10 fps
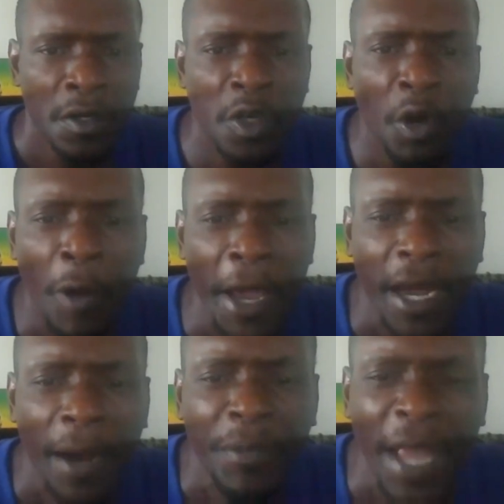You will wake
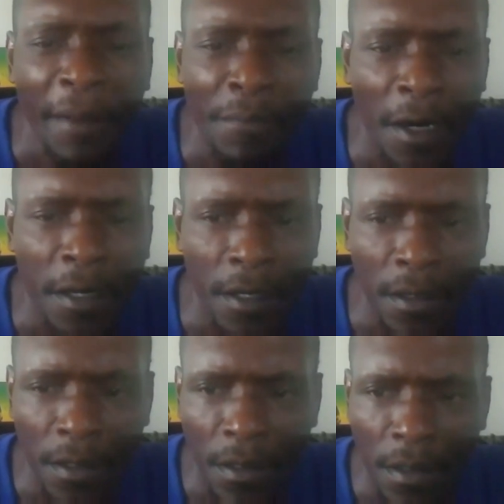up that monkey.
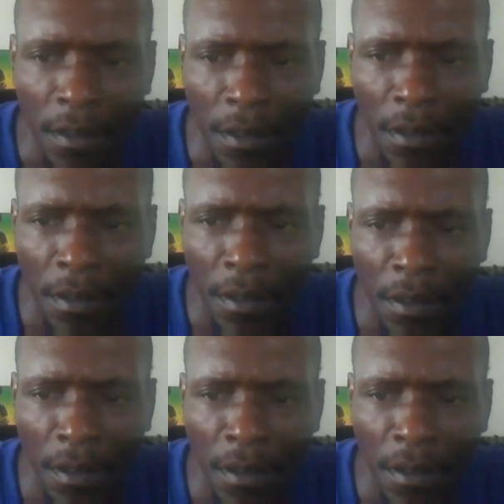Get